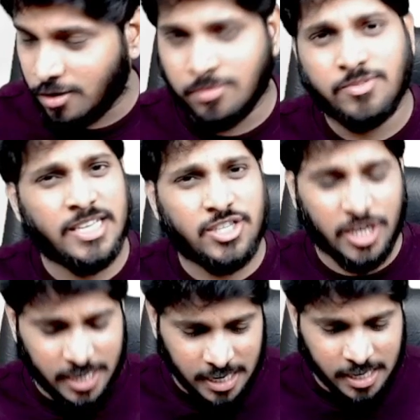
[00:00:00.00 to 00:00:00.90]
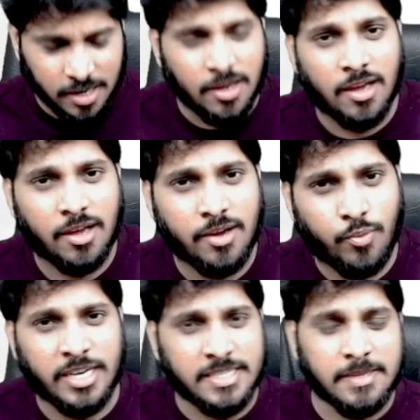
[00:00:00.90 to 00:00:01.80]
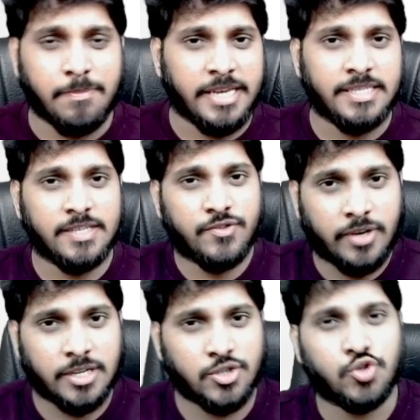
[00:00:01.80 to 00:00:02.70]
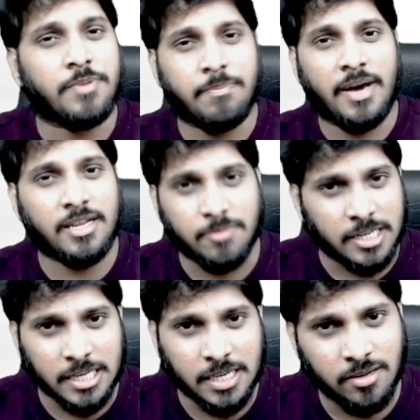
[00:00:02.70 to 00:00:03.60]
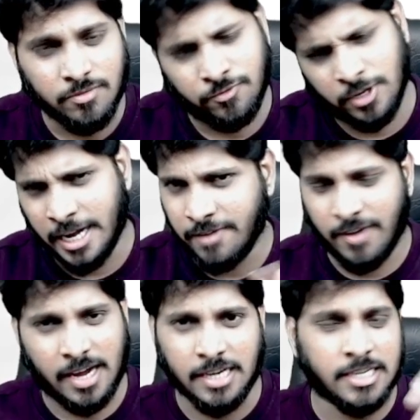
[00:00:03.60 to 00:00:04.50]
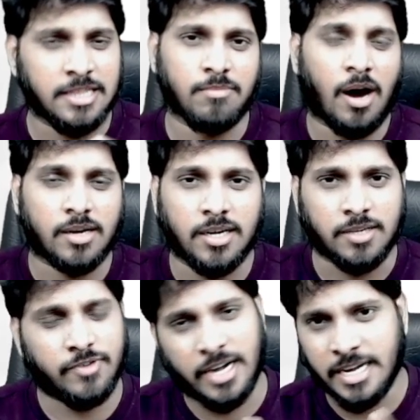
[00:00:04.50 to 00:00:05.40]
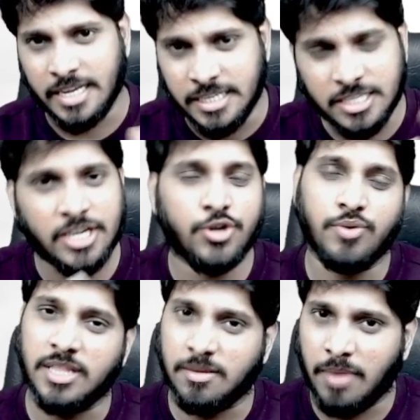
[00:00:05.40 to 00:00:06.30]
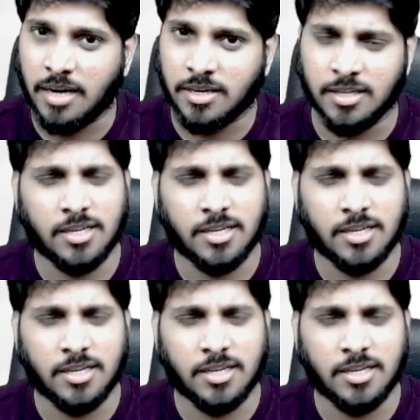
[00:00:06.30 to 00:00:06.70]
see, generally, what is the basis for us to prepare the material for any faculty in the market, for any institute in the market?